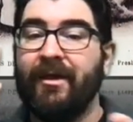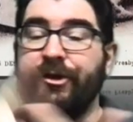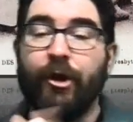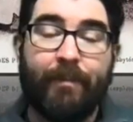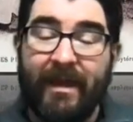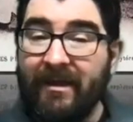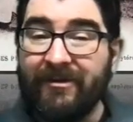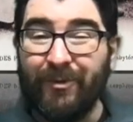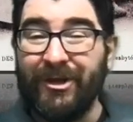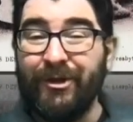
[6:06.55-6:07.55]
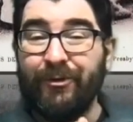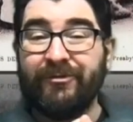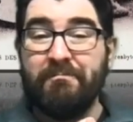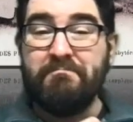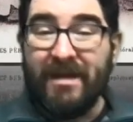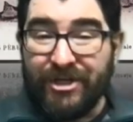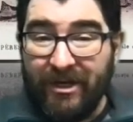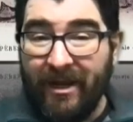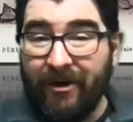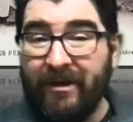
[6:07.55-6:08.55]
Europeans would use
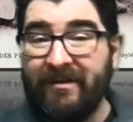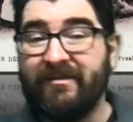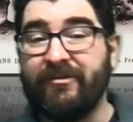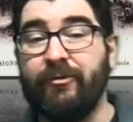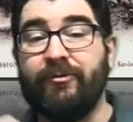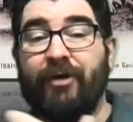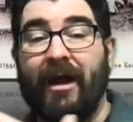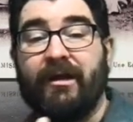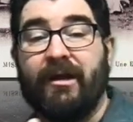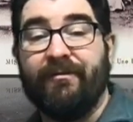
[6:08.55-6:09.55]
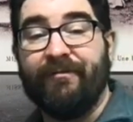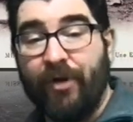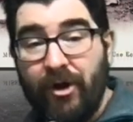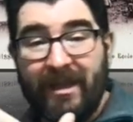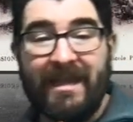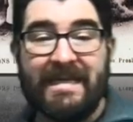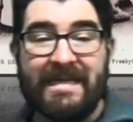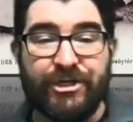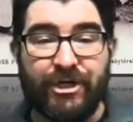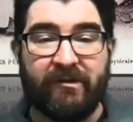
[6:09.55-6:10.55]
missionaries to try to convert
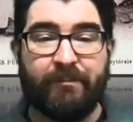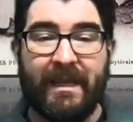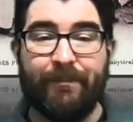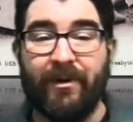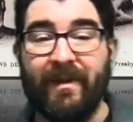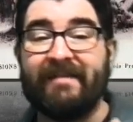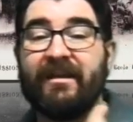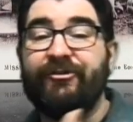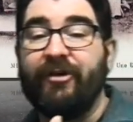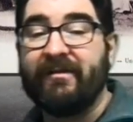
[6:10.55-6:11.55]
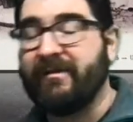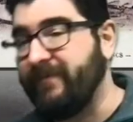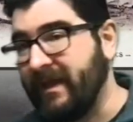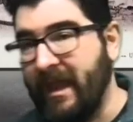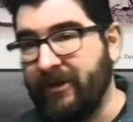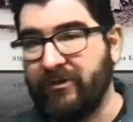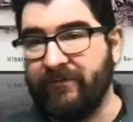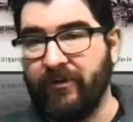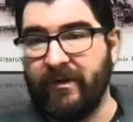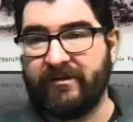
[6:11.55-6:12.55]
indigenous people as a justification
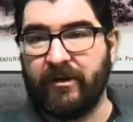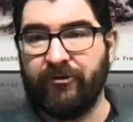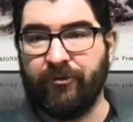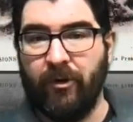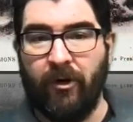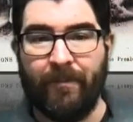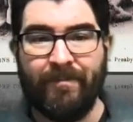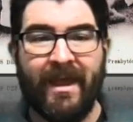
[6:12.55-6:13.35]
for this control.